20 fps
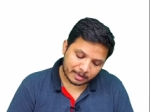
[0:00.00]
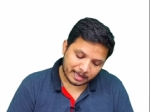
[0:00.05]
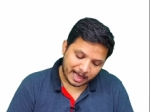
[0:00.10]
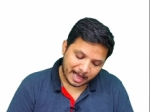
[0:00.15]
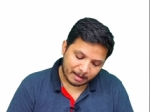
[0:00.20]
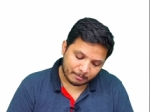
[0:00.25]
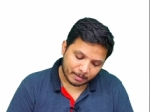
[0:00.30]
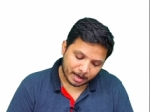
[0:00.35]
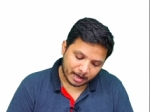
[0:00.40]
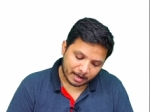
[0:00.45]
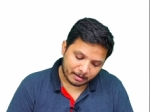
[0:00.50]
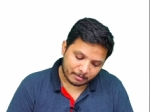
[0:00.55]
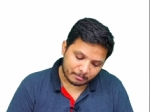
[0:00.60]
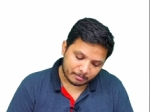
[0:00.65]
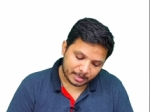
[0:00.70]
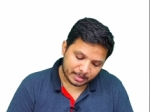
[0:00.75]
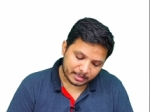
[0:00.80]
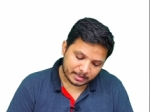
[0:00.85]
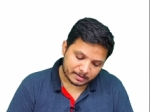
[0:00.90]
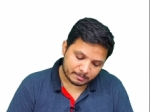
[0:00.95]
gamma
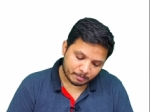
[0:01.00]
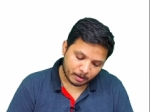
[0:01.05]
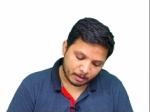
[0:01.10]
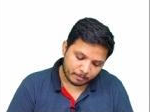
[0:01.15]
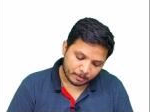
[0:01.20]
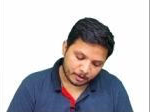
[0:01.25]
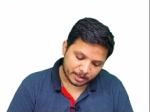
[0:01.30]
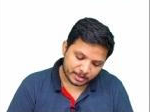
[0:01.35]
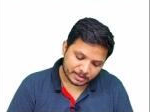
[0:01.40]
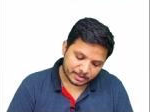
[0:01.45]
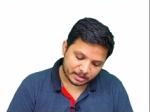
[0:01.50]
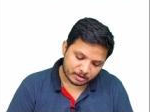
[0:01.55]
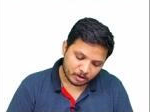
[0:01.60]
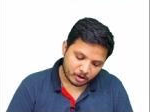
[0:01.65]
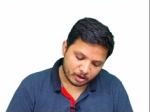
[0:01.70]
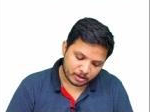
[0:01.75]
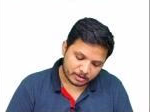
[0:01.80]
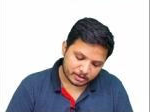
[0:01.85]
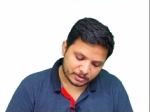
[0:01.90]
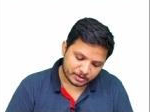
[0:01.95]
means propagation
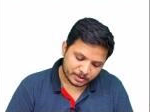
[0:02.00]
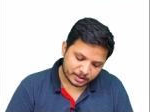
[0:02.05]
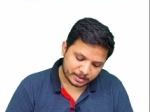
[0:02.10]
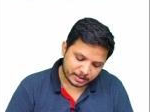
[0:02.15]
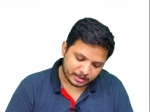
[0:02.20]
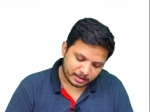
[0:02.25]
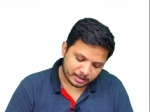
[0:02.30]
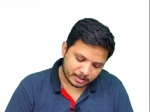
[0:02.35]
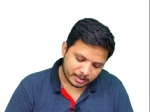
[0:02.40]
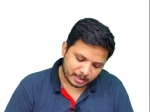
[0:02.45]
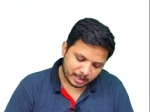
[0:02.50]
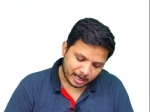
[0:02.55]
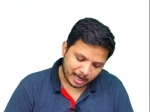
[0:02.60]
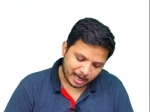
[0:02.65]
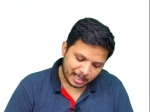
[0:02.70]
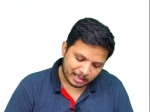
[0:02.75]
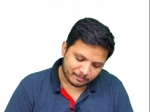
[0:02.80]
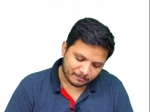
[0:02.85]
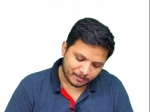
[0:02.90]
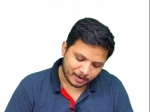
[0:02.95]
constant,
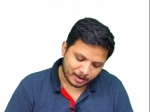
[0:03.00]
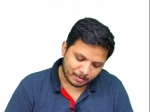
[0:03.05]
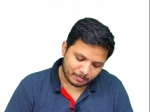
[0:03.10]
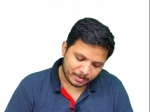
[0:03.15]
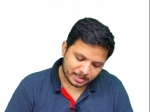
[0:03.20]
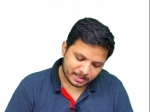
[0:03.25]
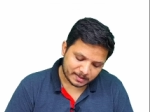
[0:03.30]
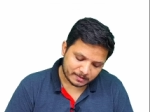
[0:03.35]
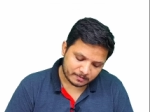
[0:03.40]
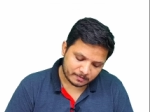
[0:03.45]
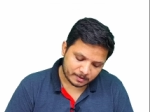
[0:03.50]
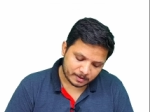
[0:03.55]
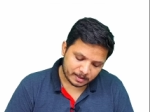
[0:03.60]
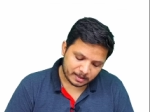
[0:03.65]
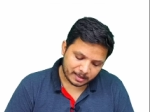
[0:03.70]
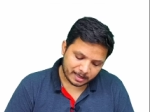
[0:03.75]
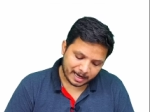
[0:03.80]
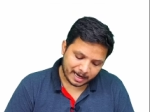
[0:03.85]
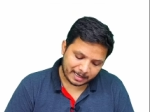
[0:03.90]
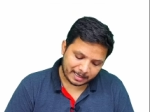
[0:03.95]
alpha means
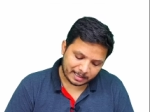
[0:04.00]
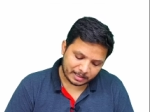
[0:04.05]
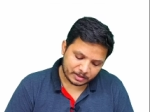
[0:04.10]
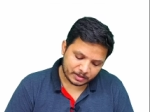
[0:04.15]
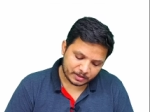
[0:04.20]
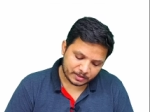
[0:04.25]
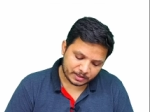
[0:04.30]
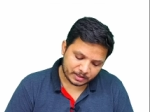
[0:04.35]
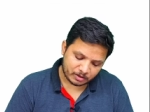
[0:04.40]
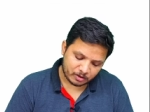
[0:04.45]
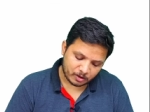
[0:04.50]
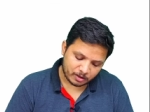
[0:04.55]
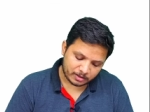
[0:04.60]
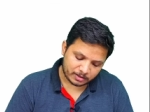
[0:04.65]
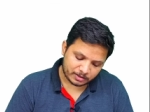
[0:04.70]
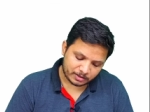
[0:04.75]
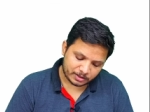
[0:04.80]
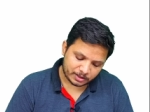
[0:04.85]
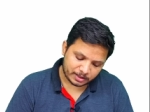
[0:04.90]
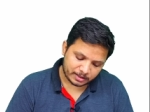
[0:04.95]
attenuation
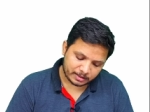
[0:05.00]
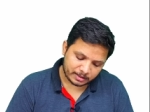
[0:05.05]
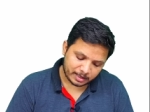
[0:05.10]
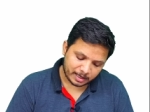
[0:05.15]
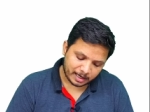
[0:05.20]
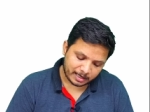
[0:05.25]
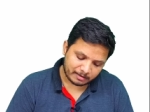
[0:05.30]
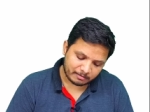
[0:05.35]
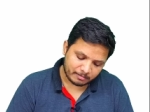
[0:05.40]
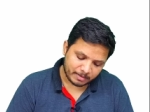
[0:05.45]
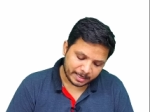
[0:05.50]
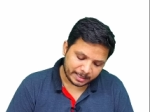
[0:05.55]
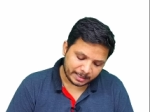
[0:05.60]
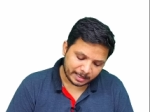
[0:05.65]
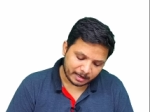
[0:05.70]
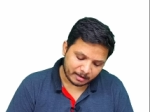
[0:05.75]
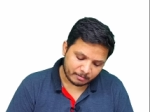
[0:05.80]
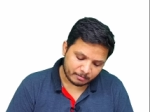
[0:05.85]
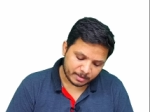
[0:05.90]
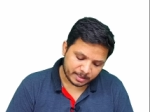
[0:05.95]
constant and
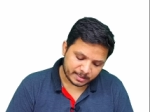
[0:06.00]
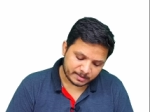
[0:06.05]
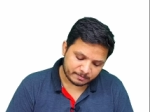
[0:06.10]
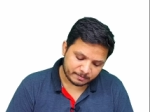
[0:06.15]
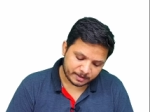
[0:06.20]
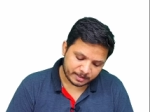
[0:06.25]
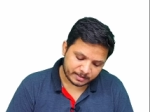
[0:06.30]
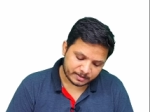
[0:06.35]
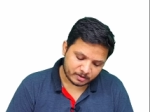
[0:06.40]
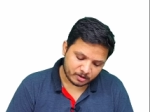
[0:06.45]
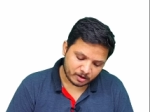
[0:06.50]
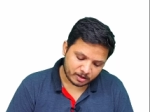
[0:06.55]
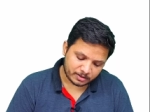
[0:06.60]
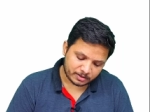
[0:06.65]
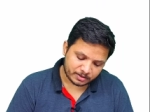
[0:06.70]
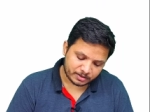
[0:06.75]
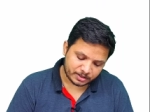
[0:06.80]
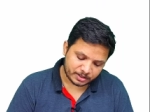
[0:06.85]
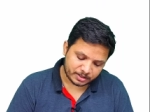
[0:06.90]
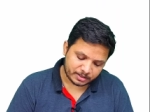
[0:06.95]
beta means phase
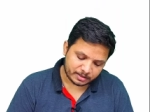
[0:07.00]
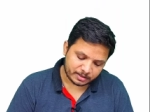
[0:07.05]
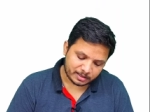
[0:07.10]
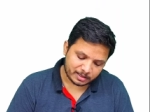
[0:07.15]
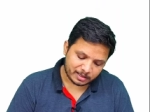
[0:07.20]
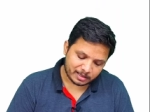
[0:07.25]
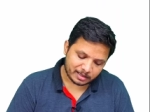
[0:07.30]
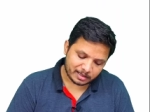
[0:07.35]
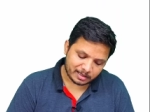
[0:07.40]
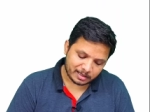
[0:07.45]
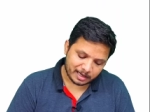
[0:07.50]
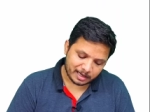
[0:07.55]
constant